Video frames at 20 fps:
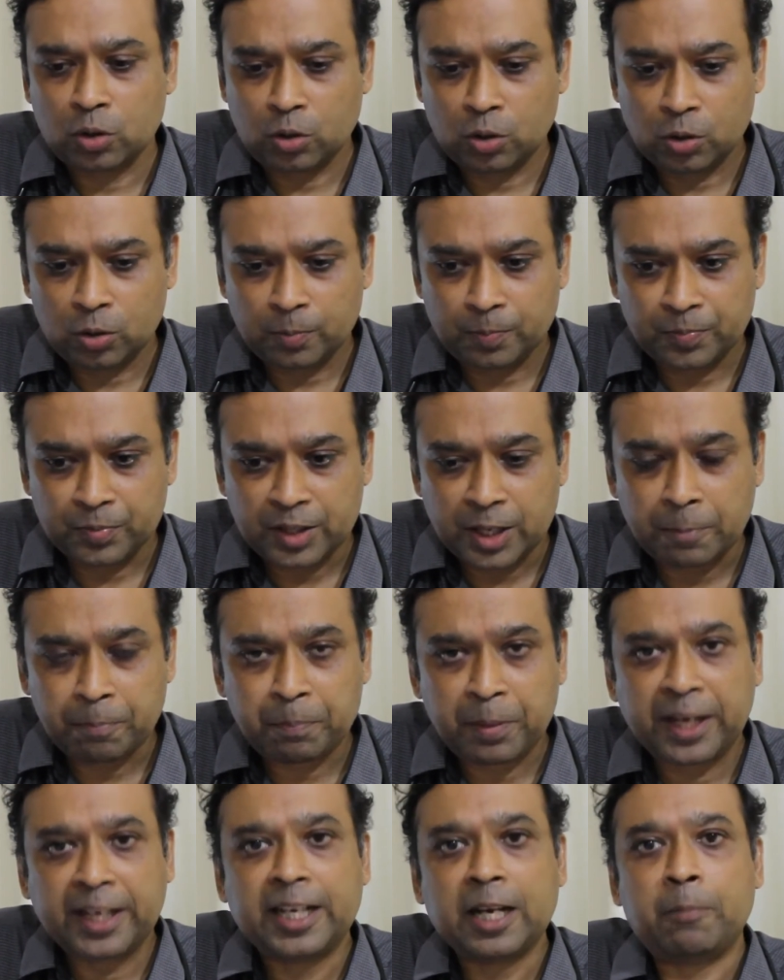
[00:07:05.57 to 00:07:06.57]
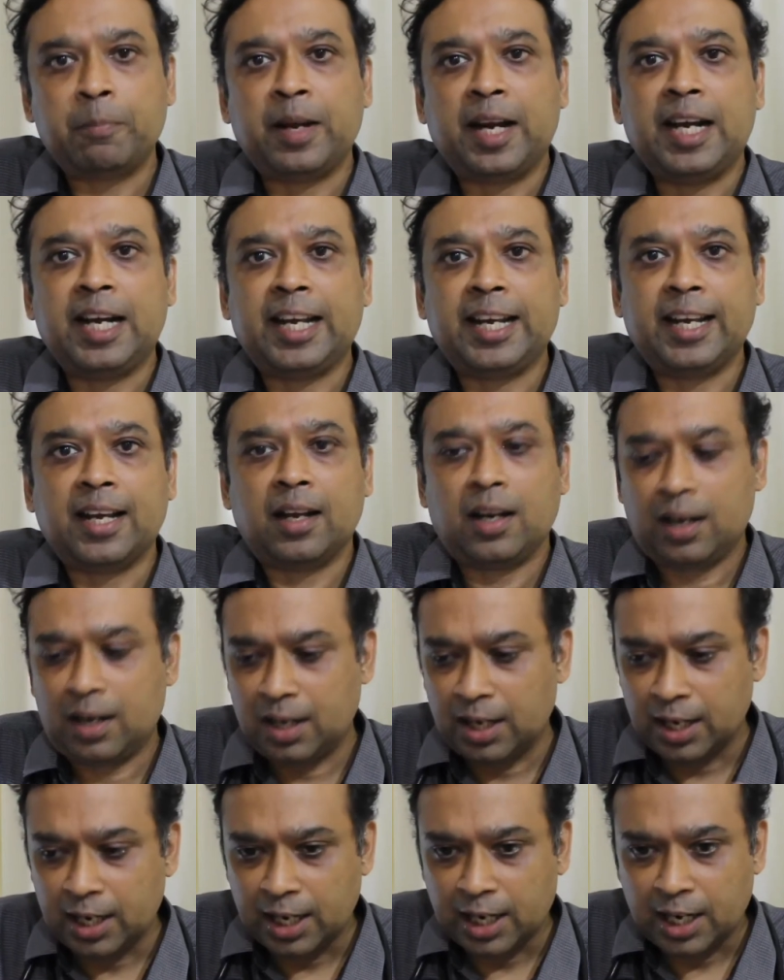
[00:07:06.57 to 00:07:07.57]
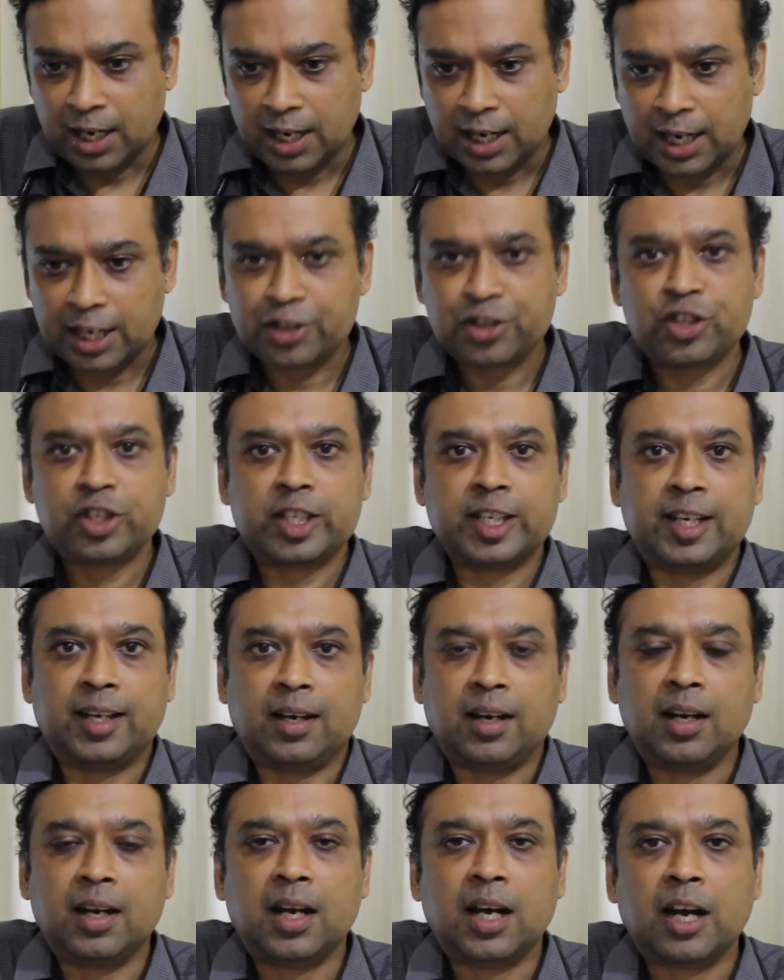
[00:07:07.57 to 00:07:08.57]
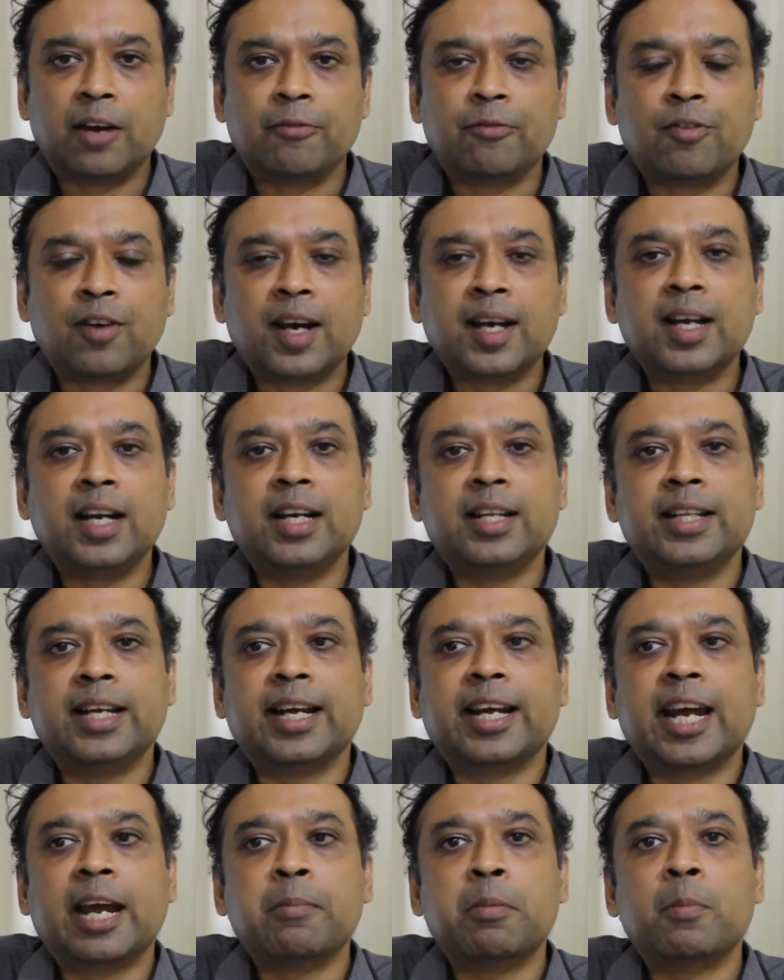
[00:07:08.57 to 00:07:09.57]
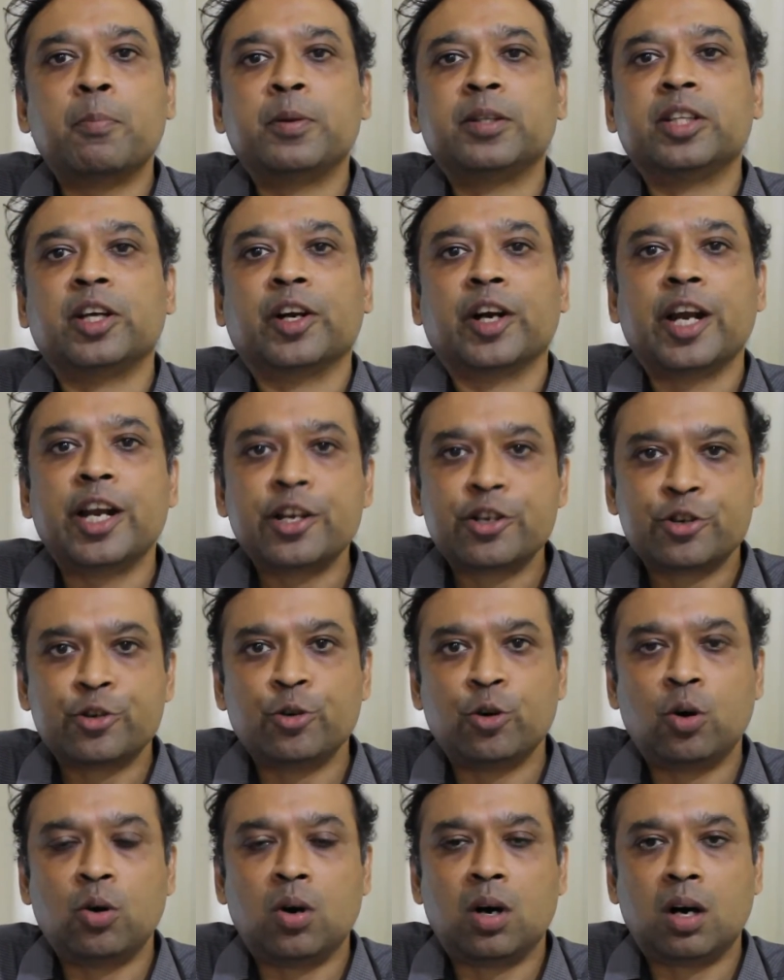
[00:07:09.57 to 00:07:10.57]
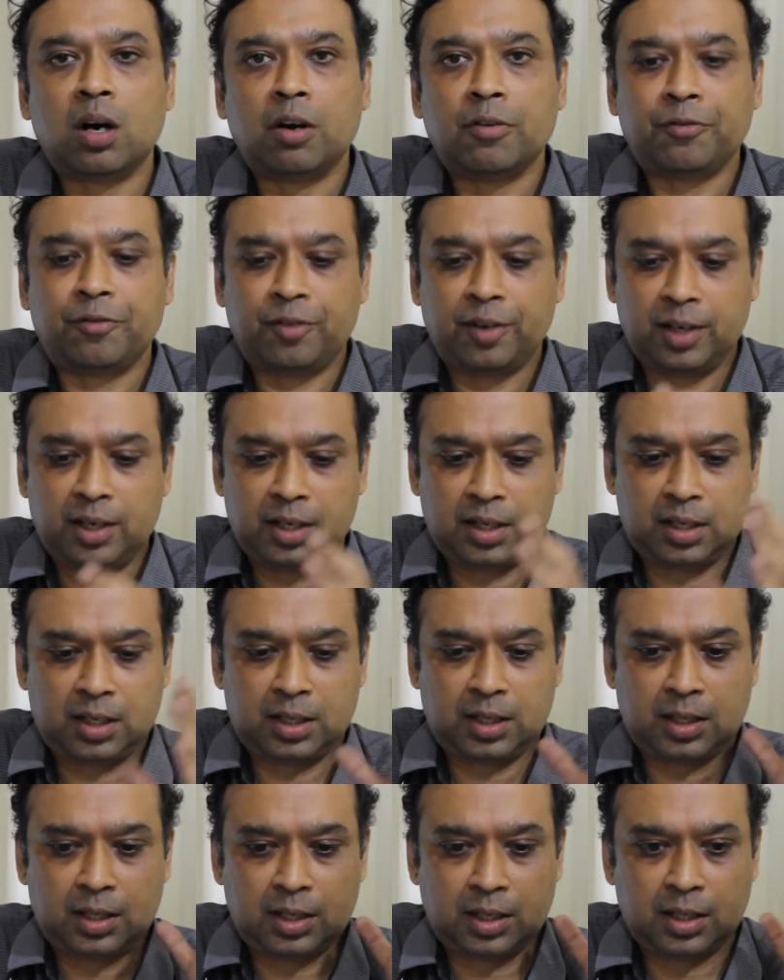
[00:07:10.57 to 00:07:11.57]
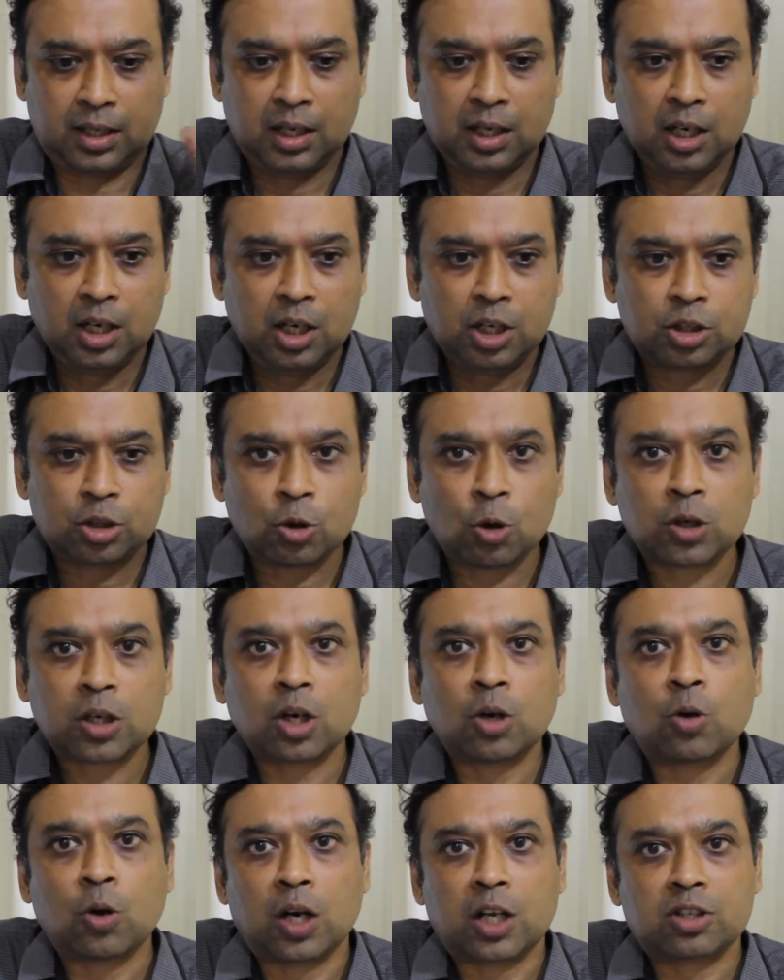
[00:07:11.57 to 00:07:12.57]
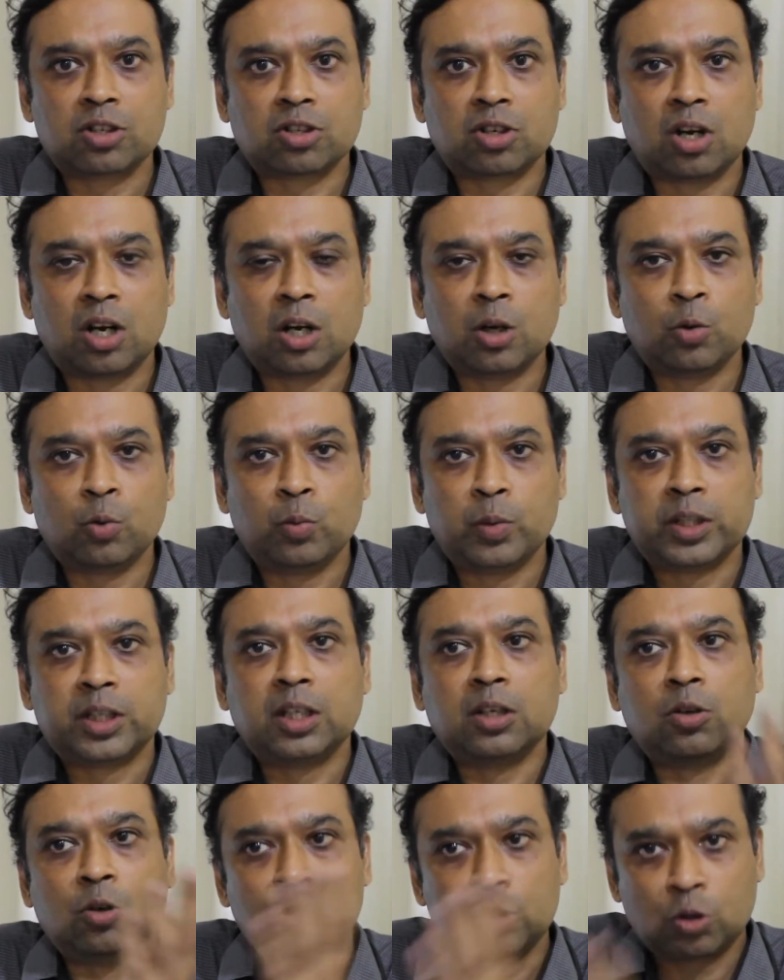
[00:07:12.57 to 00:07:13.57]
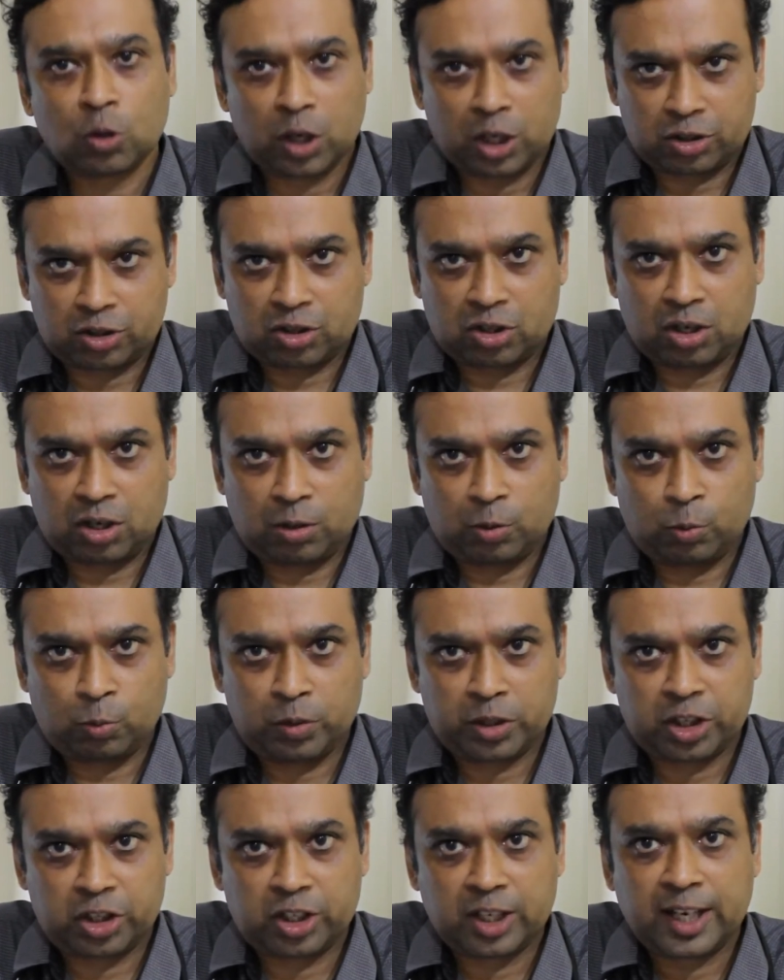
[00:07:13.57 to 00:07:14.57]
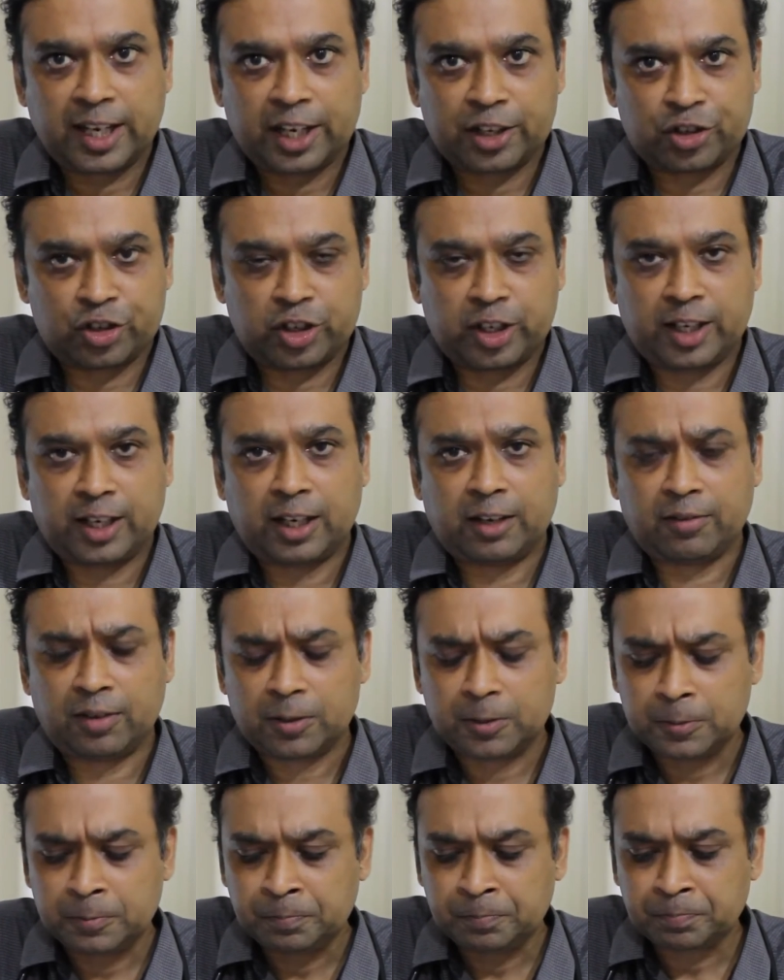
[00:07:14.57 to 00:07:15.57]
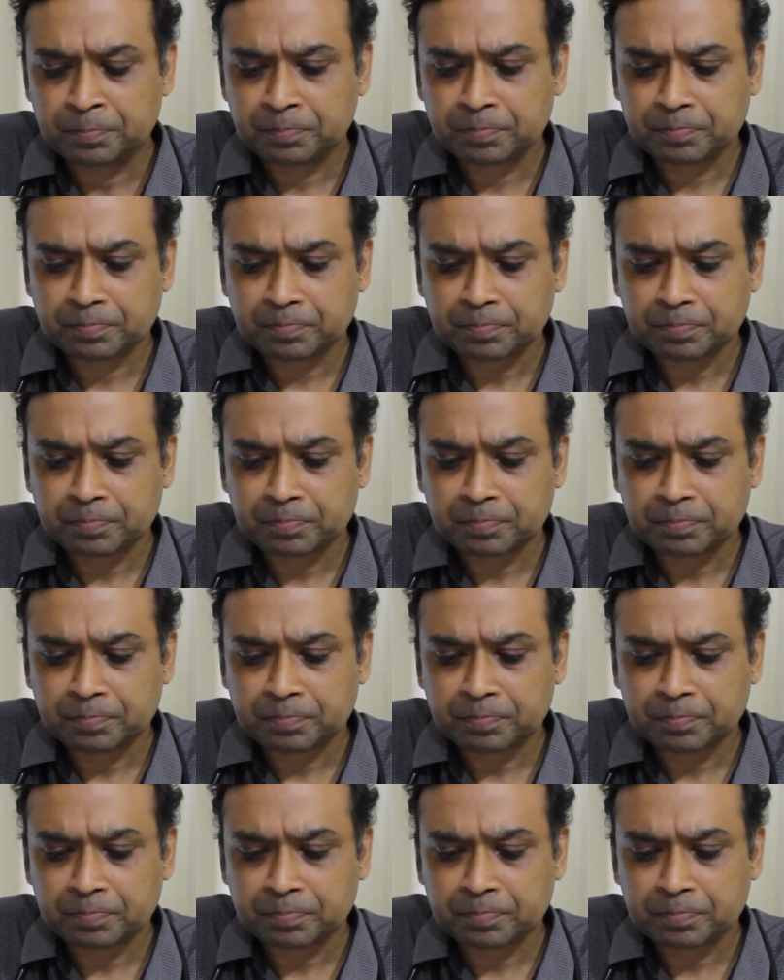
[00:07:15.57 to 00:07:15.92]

So they picked up LDL, HDL, and finally they came up with a ratio of total cholesterol with the good cholesterol, which is the HDL level.